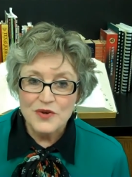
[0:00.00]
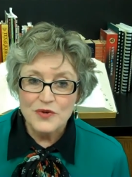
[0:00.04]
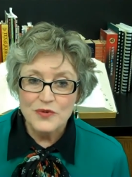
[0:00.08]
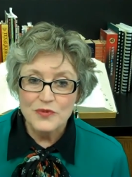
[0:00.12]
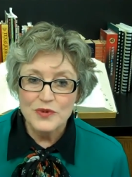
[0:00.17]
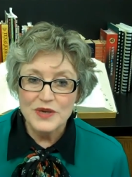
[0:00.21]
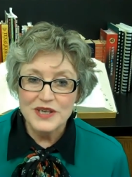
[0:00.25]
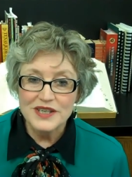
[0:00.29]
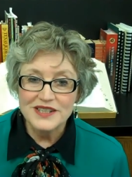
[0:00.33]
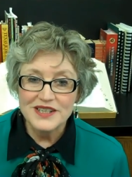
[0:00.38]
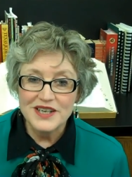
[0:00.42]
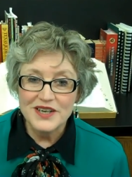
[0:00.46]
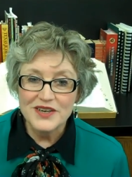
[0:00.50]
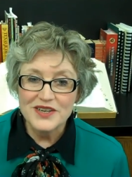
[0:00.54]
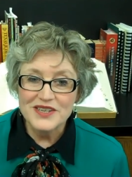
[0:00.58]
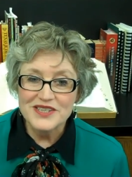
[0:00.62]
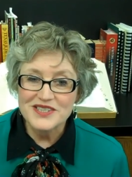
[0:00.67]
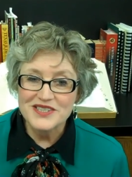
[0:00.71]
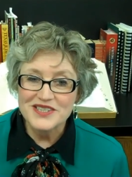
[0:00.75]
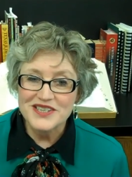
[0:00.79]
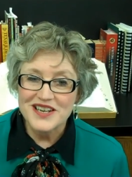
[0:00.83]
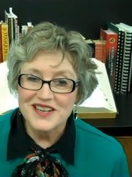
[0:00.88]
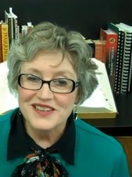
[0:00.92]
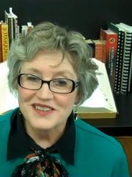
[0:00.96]
Read Derek
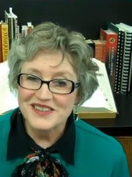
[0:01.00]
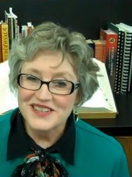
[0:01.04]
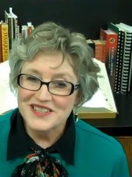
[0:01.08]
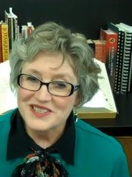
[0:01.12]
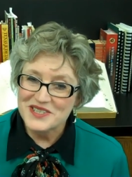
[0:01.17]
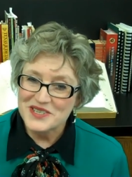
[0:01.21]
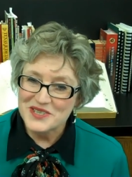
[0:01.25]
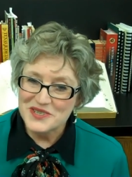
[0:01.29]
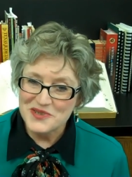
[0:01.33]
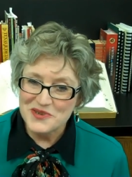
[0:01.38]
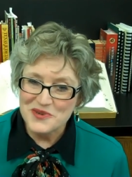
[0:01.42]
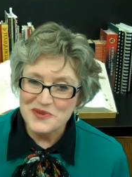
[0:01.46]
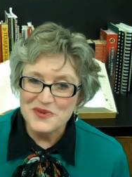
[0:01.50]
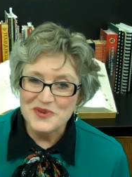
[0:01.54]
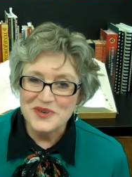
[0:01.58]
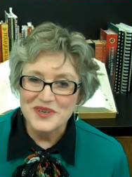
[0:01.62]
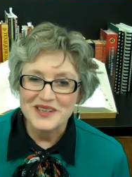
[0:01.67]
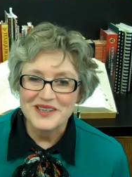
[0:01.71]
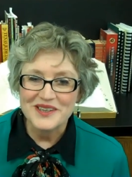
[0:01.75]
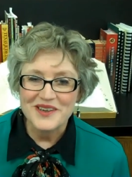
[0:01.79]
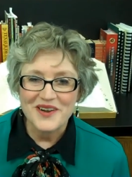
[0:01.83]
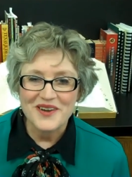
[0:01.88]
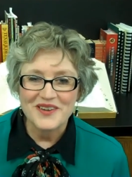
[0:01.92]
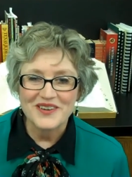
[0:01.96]
Stuckley's
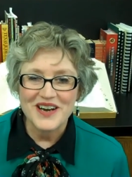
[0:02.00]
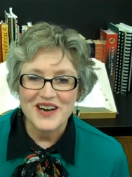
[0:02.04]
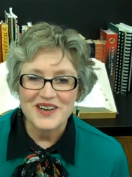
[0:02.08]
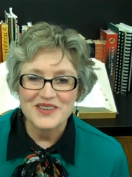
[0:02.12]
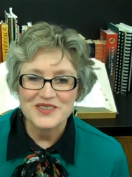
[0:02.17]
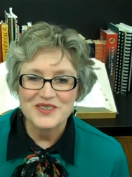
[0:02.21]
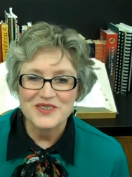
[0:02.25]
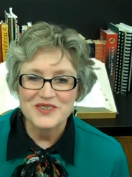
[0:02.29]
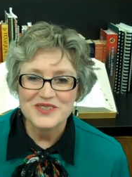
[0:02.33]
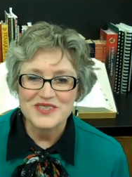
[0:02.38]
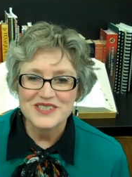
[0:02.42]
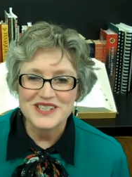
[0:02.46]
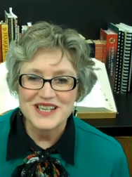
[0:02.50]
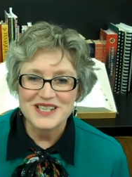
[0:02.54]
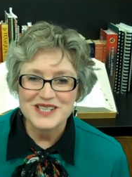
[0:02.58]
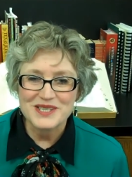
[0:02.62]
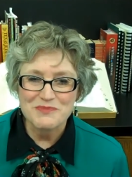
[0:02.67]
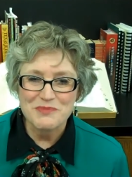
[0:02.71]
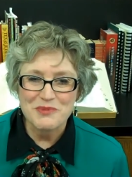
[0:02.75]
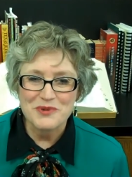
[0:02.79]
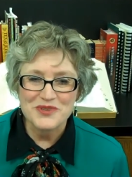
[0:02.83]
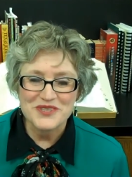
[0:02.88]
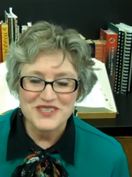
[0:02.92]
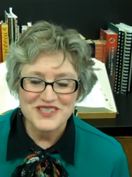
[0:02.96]
story on our Tuesday
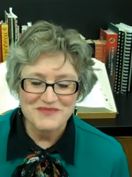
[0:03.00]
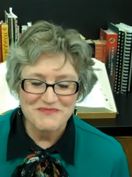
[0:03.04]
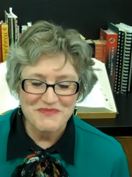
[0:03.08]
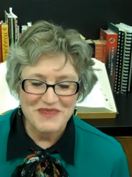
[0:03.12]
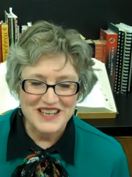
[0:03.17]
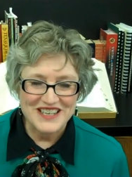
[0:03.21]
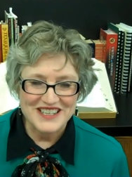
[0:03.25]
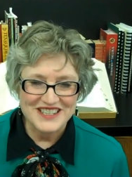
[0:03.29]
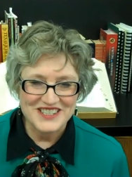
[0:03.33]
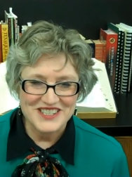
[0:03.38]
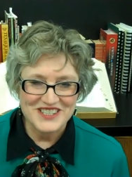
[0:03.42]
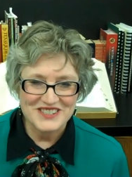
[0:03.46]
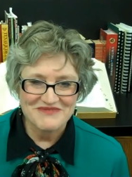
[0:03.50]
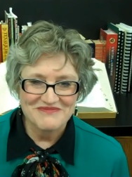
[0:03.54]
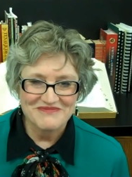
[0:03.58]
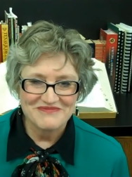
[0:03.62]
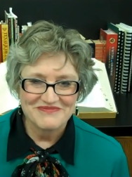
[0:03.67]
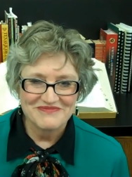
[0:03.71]
sports page.